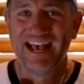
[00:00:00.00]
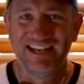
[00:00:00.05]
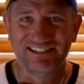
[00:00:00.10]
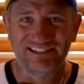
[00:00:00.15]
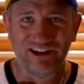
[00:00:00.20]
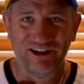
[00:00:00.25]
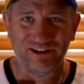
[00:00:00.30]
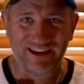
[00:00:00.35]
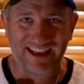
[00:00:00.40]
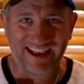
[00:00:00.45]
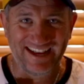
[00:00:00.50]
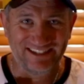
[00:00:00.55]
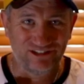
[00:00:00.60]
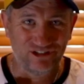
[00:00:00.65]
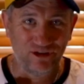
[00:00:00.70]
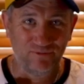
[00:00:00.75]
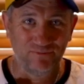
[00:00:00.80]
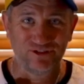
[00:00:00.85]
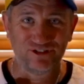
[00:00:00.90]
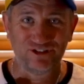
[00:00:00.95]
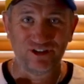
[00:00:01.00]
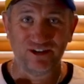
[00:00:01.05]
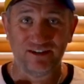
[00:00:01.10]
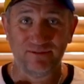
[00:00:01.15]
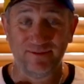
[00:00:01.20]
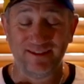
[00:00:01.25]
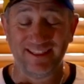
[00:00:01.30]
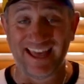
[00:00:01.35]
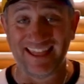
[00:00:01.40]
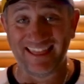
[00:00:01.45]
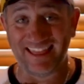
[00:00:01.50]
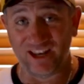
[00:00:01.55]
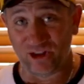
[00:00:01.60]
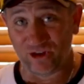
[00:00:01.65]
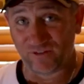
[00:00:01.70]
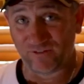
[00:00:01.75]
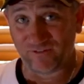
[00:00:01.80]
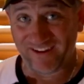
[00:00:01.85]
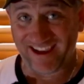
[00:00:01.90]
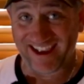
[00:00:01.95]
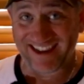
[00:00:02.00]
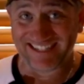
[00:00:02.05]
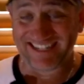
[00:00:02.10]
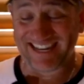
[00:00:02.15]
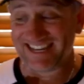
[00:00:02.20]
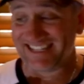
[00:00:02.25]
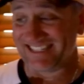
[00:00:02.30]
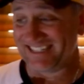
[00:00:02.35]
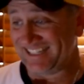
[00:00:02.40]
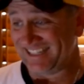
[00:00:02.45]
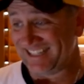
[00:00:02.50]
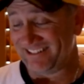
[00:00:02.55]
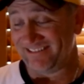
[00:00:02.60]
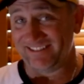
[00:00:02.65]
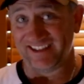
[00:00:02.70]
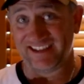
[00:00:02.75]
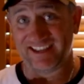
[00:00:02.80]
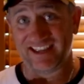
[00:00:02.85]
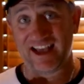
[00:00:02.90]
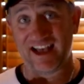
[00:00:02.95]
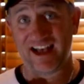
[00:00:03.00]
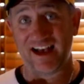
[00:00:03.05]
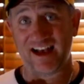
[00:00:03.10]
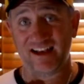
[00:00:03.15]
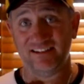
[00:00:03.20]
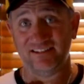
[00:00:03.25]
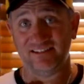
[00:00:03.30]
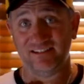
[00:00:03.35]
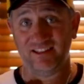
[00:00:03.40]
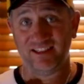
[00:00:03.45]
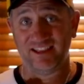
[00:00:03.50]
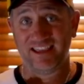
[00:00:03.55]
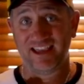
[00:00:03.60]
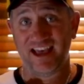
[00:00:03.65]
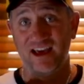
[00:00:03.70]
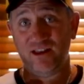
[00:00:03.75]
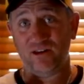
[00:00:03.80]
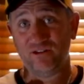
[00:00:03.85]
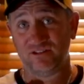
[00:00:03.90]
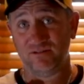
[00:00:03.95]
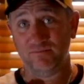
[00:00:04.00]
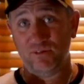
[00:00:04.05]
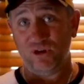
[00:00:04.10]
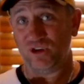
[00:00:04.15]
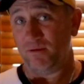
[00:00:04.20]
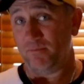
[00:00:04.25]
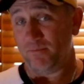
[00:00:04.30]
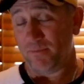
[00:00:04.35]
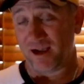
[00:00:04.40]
So yeah, super stoked about that. They look fantastic. They're in the car. So the car looks $1 million.